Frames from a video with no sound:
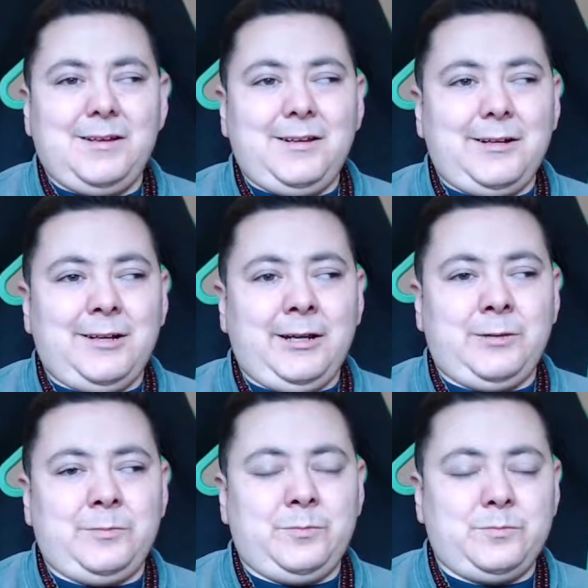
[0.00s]

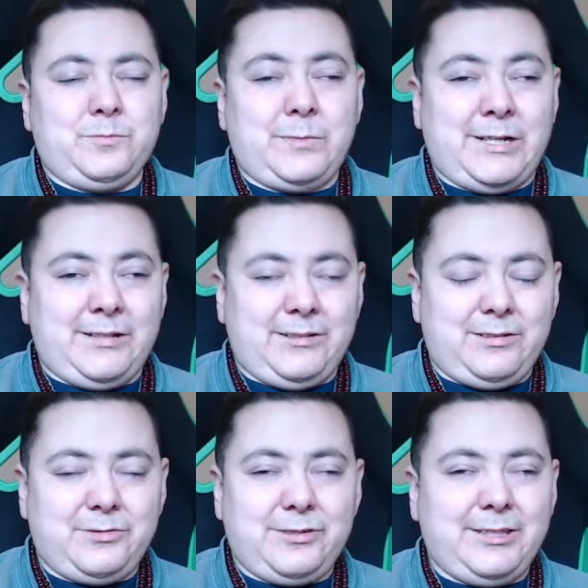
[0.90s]
Um, by
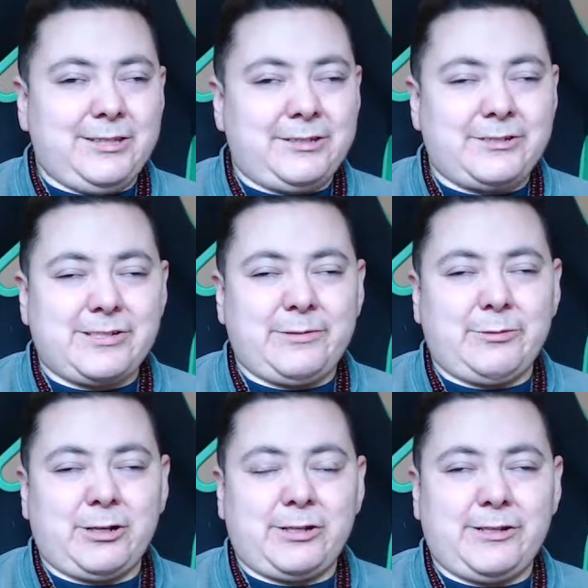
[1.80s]
doing the energy
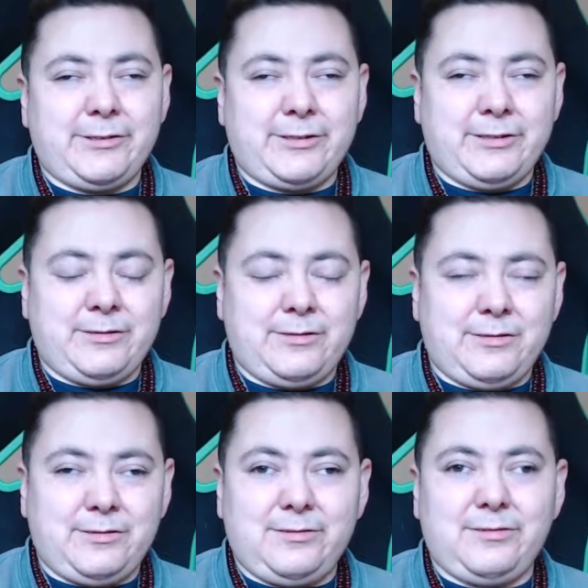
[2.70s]
work, you can,
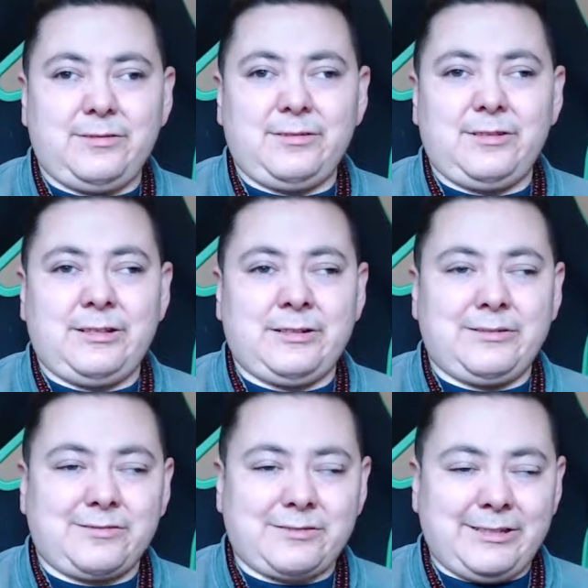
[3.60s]
you know,
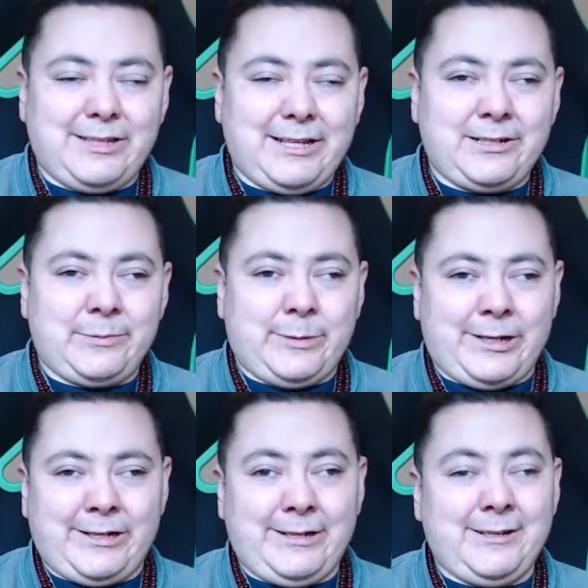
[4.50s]
really get your
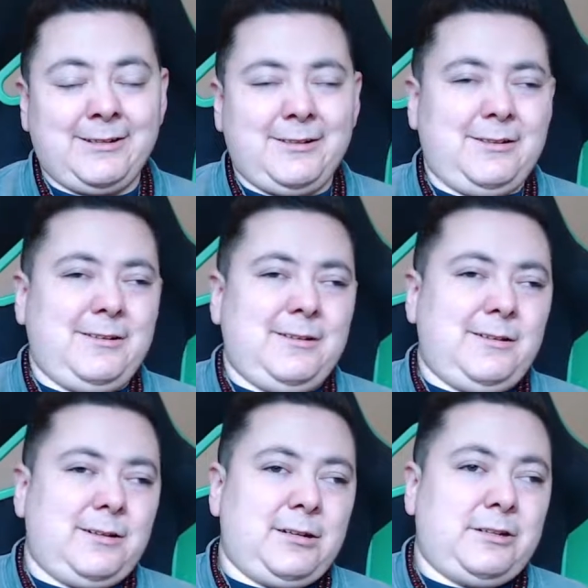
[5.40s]
body
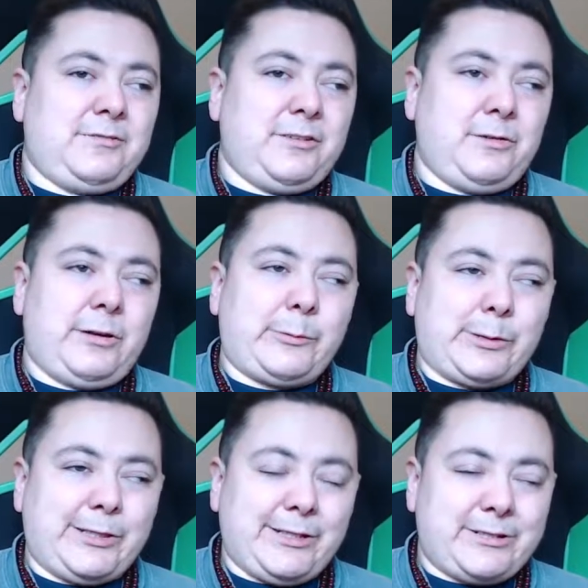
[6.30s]
uh, flowing
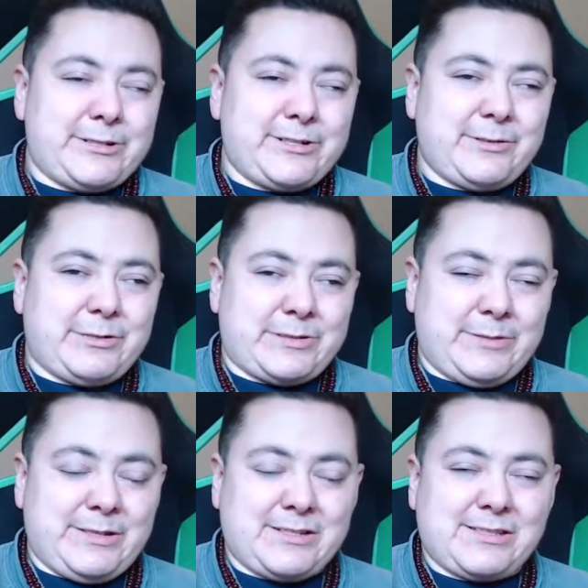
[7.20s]
with the energy, which
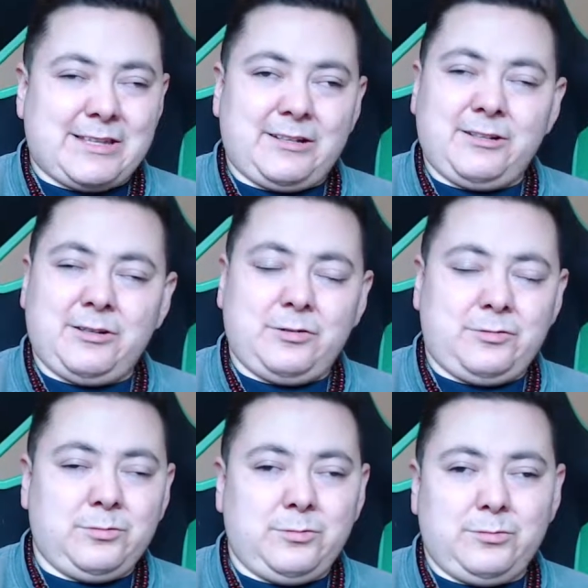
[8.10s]
means that
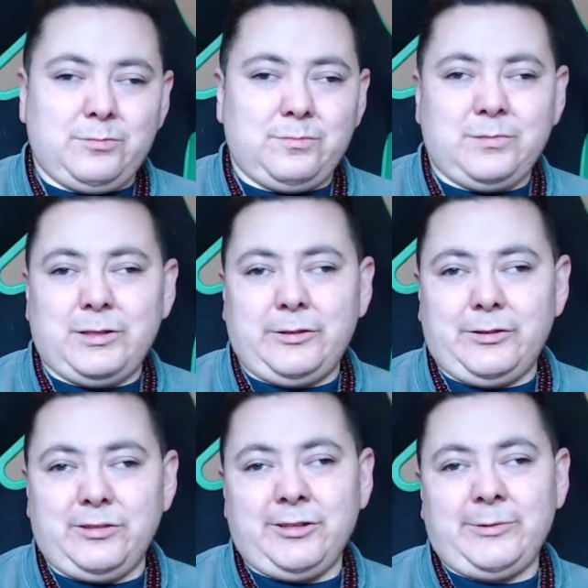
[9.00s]
no, there'll,
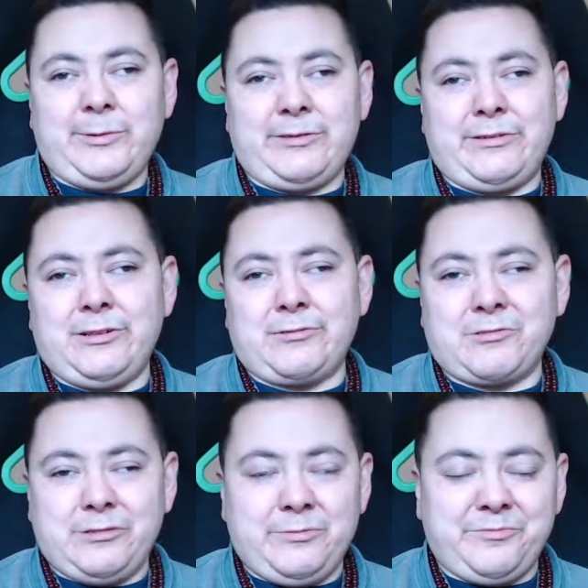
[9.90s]
there'll be no
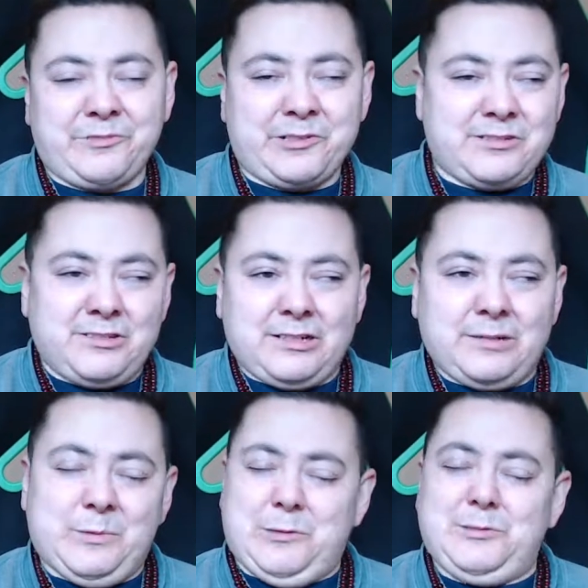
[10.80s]
room for stuck
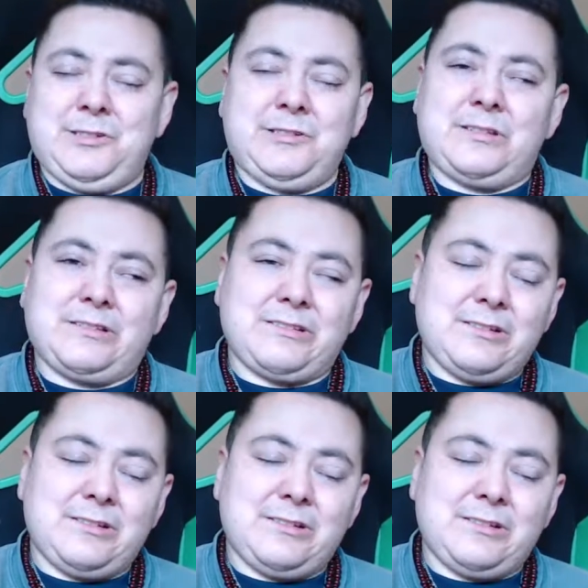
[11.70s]
emotions.